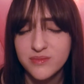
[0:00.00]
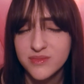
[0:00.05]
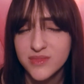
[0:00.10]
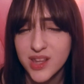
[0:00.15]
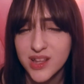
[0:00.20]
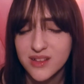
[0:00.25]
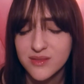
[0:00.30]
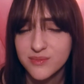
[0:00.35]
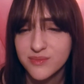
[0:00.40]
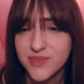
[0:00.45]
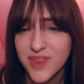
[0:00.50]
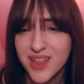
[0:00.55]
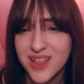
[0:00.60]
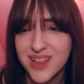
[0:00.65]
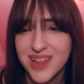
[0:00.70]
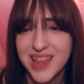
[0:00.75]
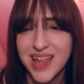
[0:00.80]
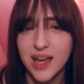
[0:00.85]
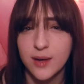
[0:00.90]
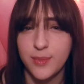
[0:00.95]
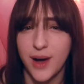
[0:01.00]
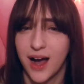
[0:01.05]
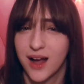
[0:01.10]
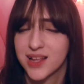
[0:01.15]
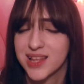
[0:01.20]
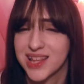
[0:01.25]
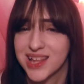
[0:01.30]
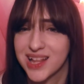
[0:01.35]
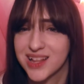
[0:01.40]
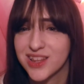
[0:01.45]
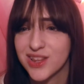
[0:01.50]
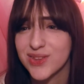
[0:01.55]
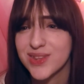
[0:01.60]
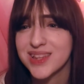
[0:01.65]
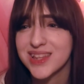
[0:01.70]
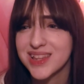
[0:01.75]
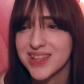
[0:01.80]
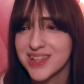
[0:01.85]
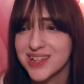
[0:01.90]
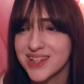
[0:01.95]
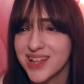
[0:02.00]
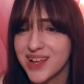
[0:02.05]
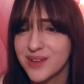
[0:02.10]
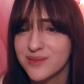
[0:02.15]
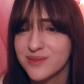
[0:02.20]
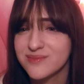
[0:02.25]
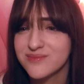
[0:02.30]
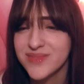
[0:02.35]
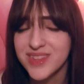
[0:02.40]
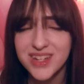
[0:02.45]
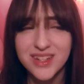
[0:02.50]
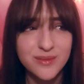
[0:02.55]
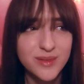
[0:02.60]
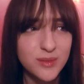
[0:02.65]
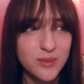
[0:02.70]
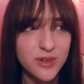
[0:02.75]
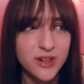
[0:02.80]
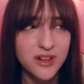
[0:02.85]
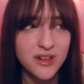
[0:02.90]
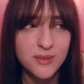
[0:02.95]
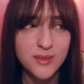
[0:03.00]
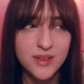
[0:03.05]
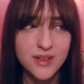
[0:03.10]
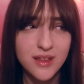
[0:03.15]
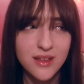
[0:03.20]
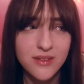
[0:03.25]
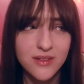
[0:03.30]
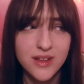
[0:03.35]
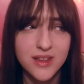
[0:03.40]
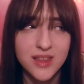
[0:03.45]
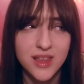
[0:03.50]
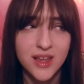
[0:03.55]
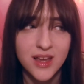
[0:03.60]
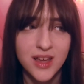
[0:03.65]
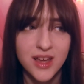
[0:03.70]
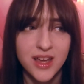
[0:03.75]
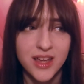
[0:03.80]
like get like a box of lenses is a little bit more expensive because